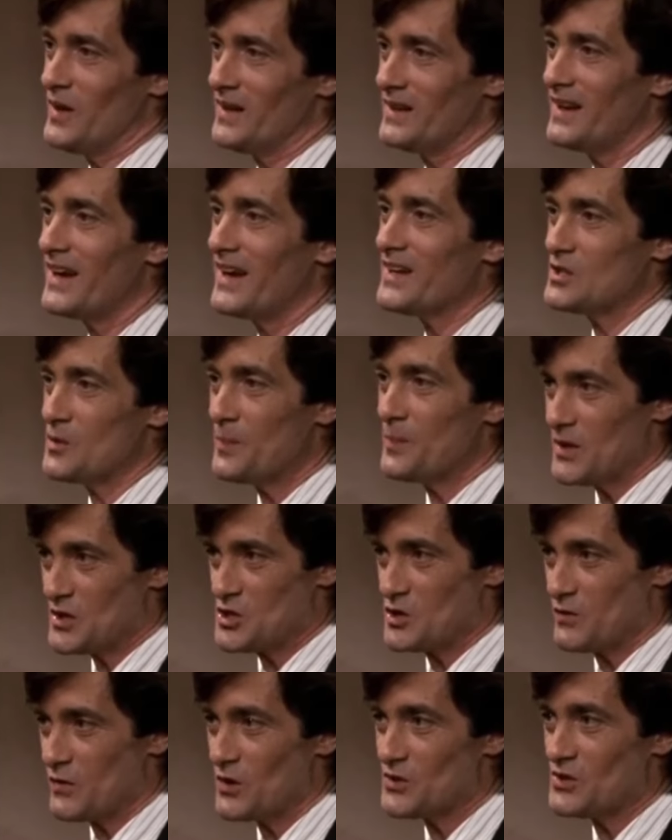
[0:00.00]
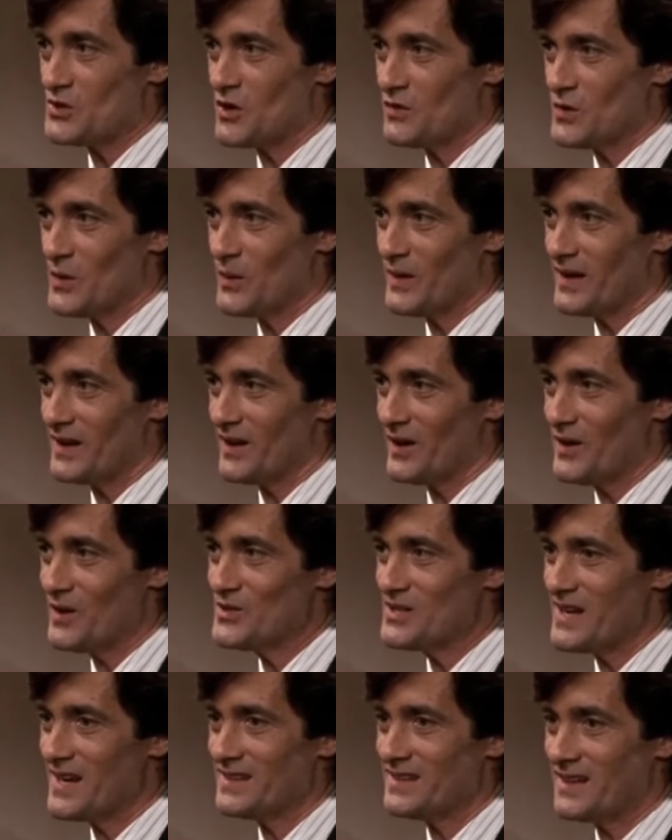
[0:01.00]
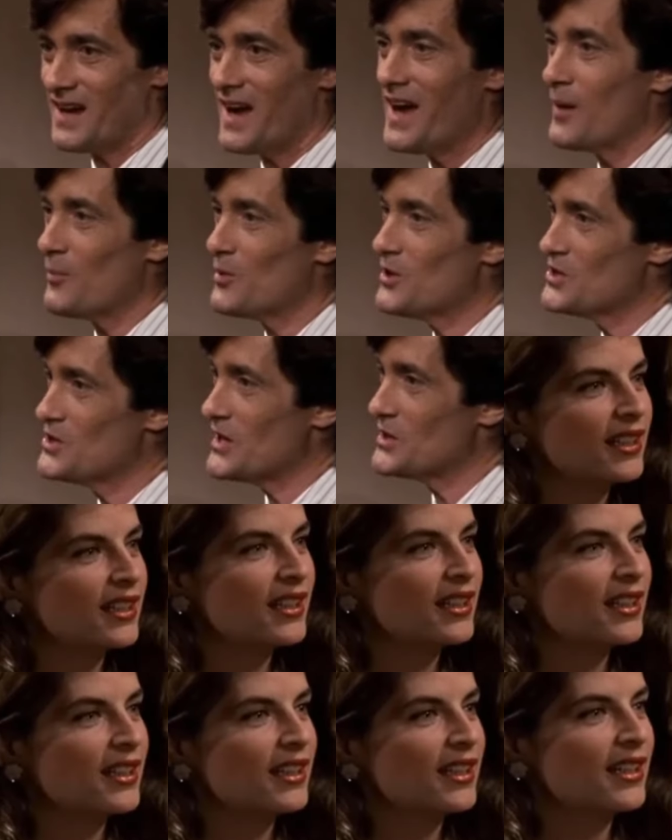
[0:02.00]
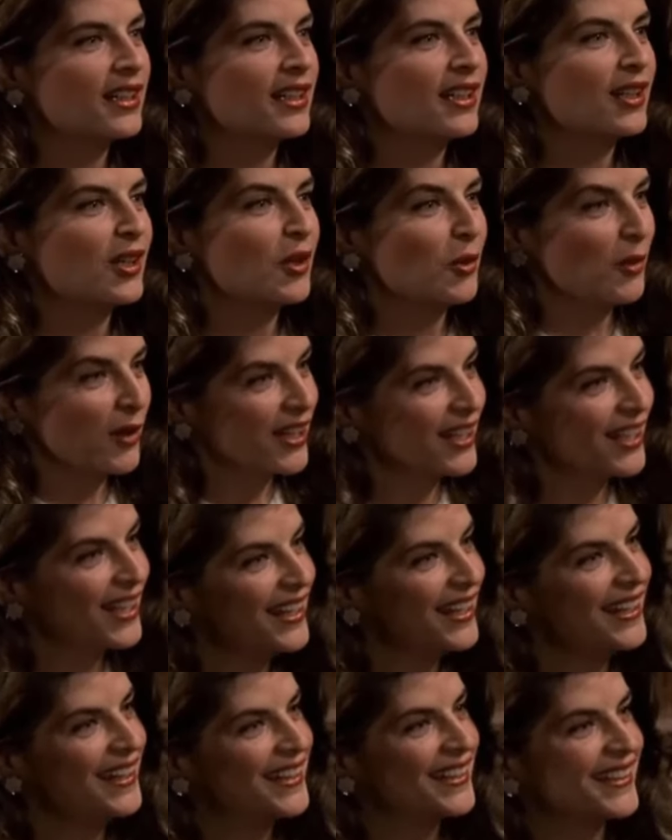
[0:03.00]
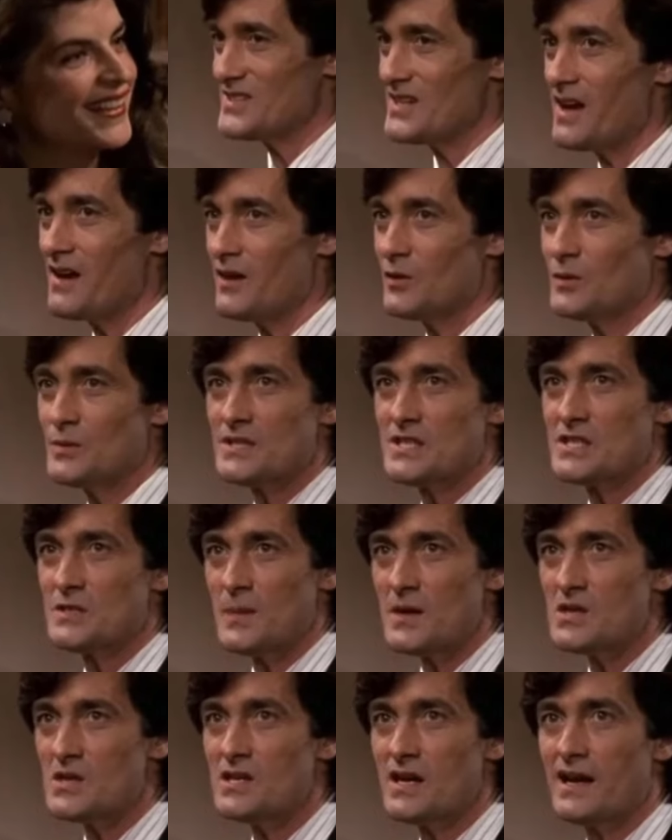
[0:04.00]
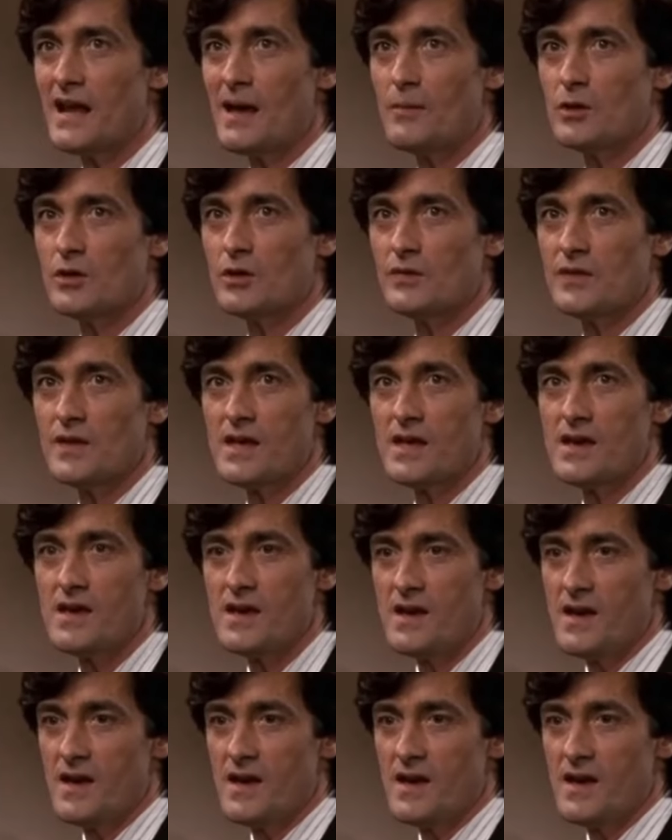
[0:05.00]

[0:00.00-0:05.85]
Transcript: uh, likes the pictures of yourself you enclose, and I appreciate your business sense. Really? Oh, yes, Howard was especially enamored of the...